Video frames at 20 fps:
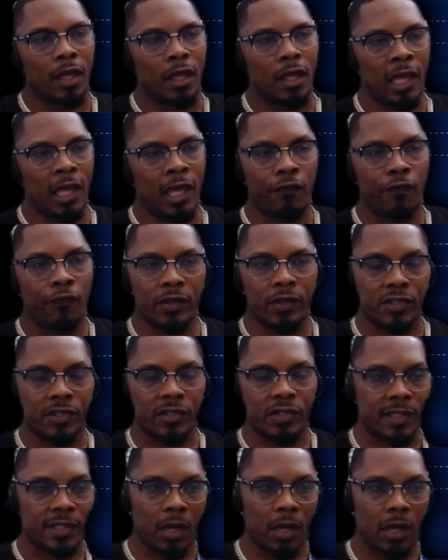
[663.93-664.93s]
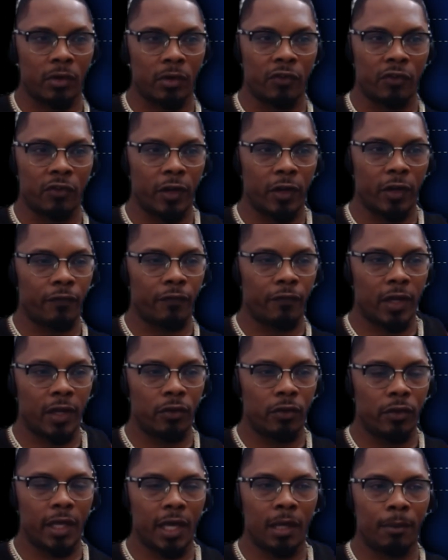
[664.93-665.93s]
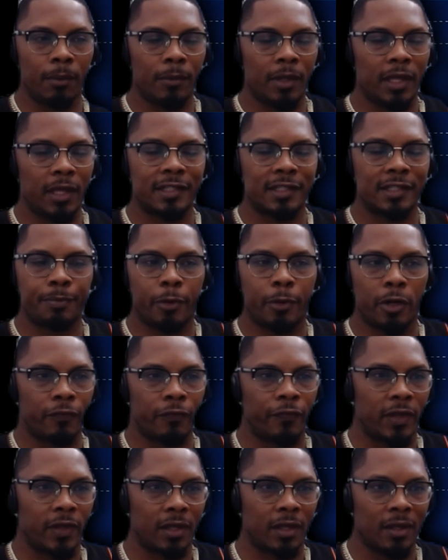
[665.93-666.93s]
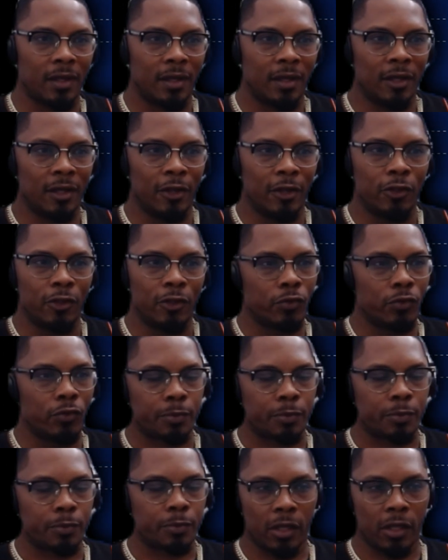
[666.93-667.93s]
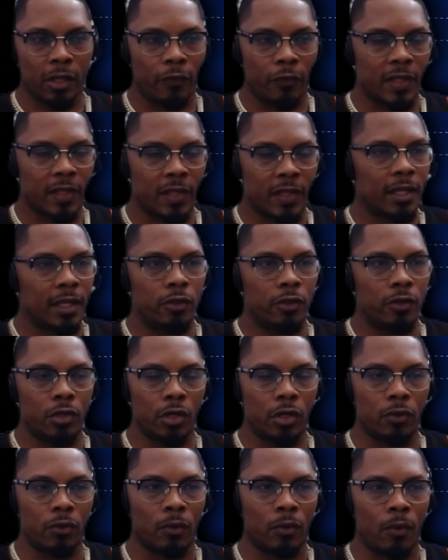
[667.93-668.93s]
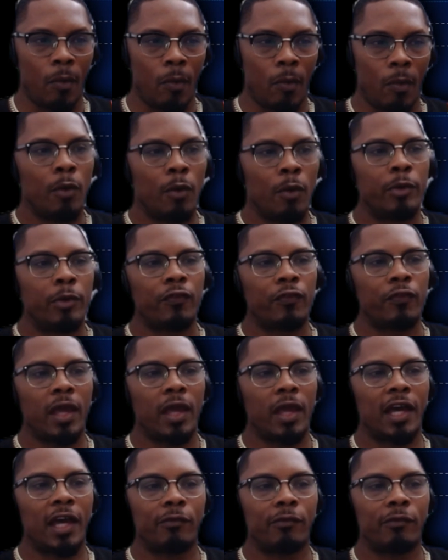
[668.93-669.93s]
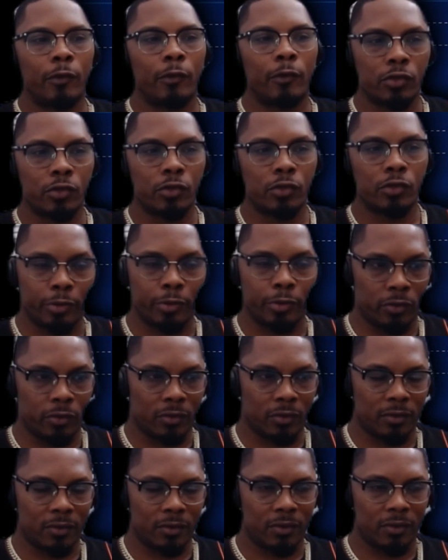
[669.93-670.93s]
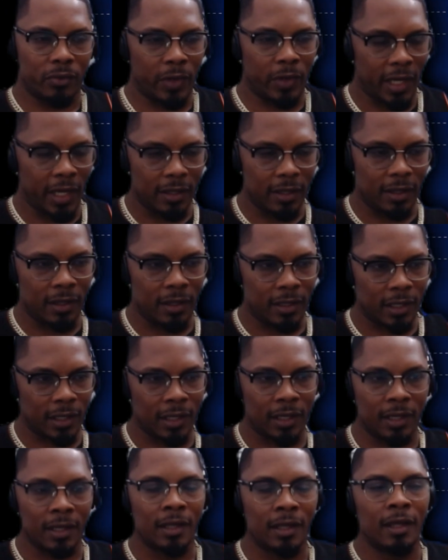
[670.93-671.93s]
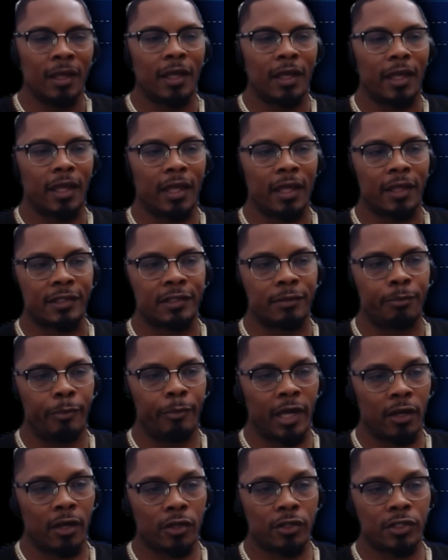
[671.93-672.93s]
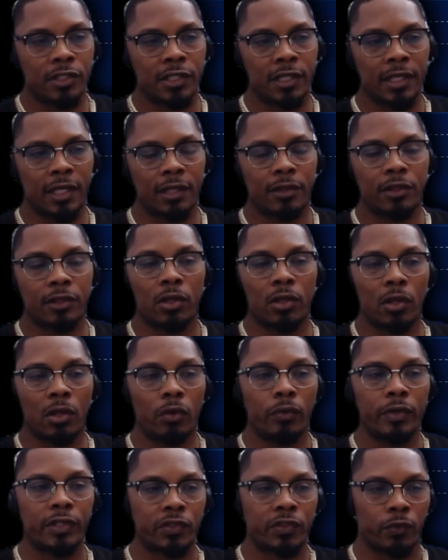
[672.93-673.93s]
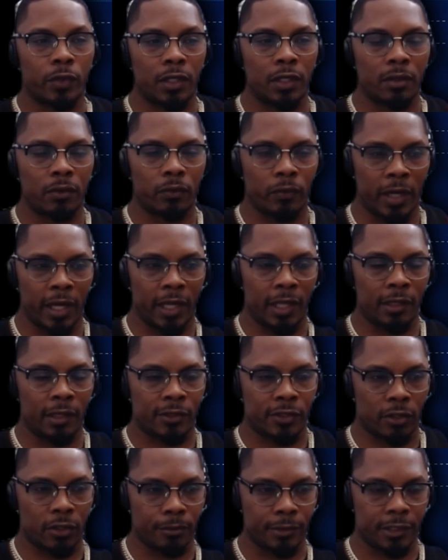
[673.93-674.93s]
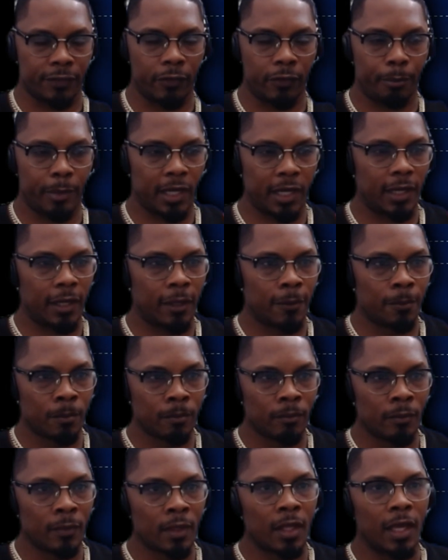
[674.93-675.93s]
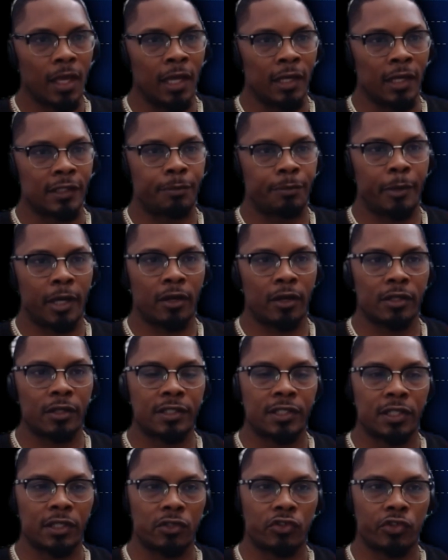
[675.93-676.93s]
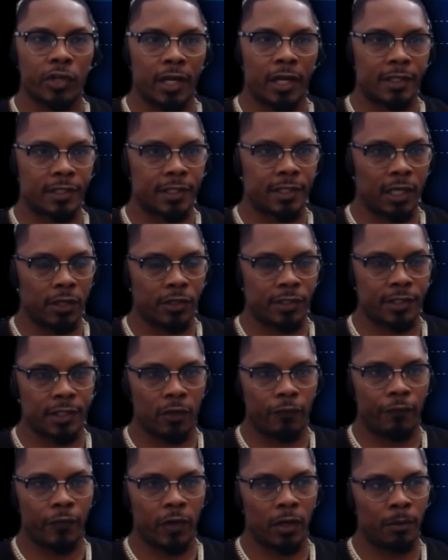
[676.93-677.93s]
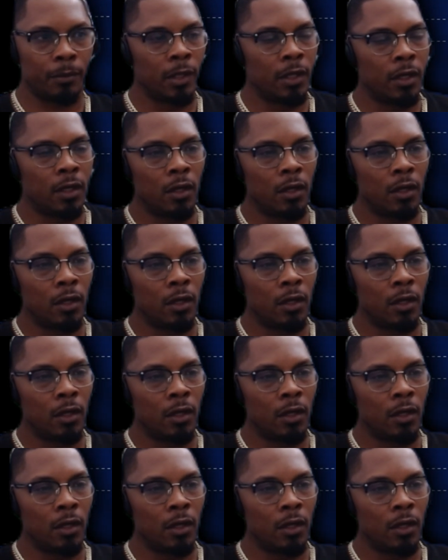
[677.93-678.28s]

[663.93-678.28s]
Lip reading: if it's just that one fair value gap, it's perfect. You just play off of that and you go. But if you have multiple, right? Again, it's better to get the lowest one, right, in terms of a buy. And it's better to try to set yourself up